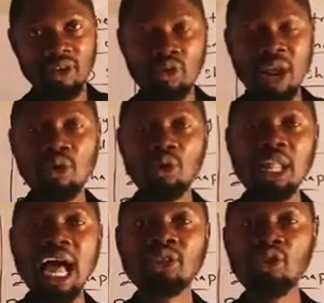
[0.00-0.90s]

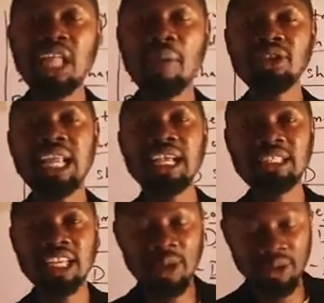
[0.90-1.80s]
Regular two-dimensional
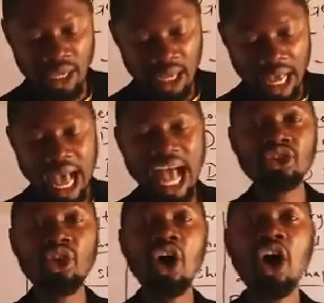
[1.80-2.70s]
shapes
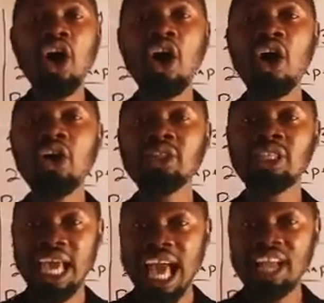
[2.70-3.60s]
has all
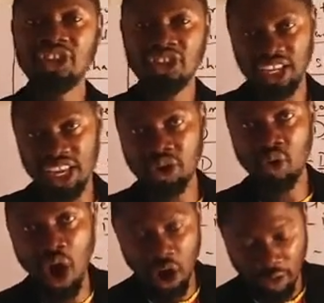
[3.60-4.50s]
the edges
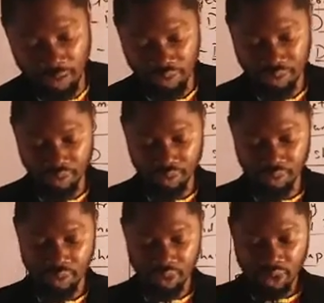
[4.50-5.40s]
equal,
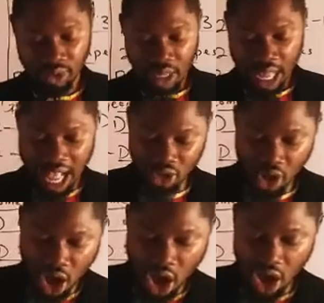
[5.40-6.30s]
and
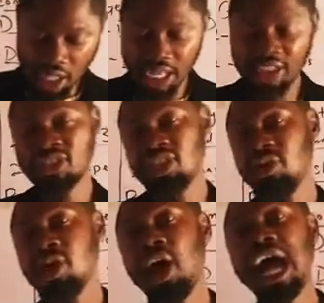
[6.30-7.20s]
all
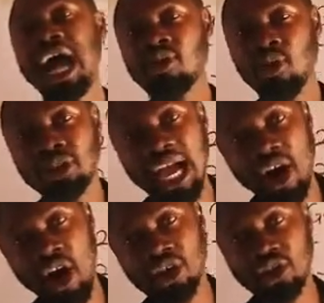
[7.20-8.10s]
interior angles are
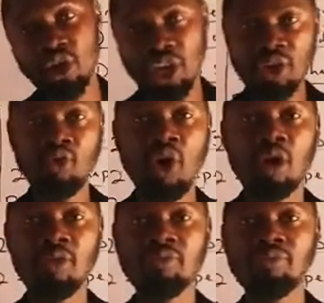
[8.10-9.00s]
also equal.